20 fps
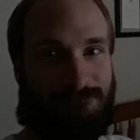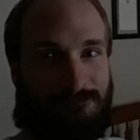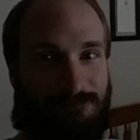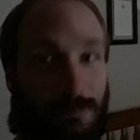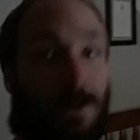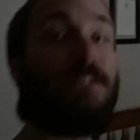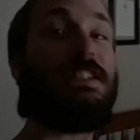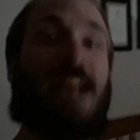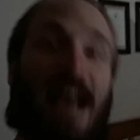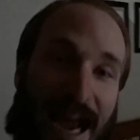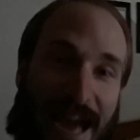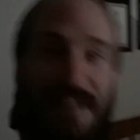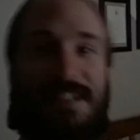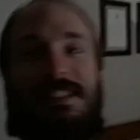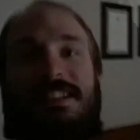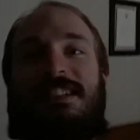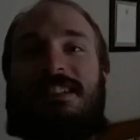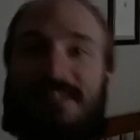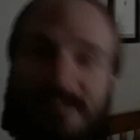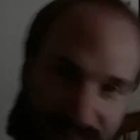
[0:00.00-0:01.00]
What's
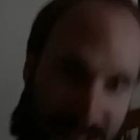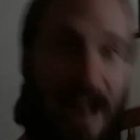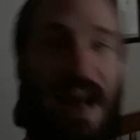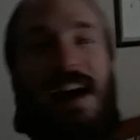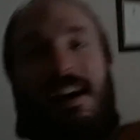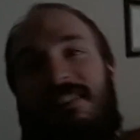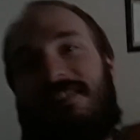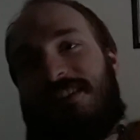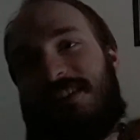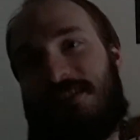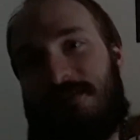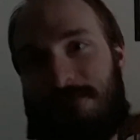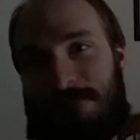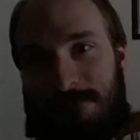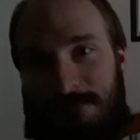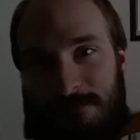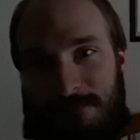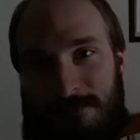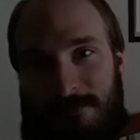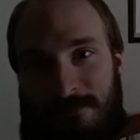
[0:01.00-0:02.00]
Isaac's got?
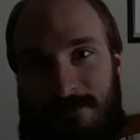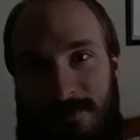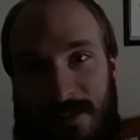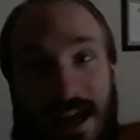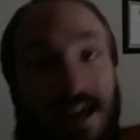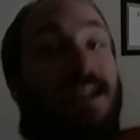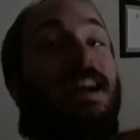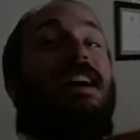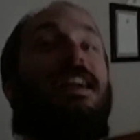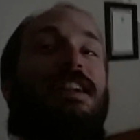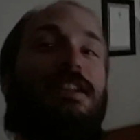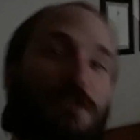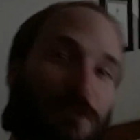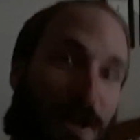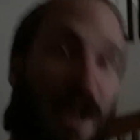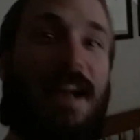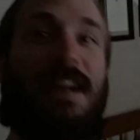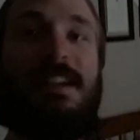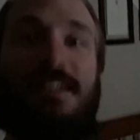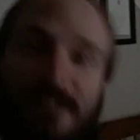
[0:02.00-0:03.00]
I got a
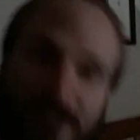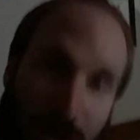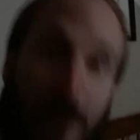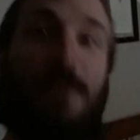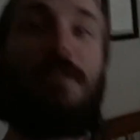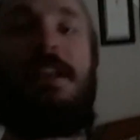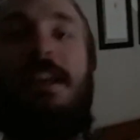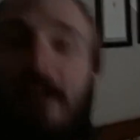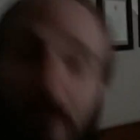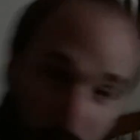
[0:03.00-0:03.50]
dragon donkey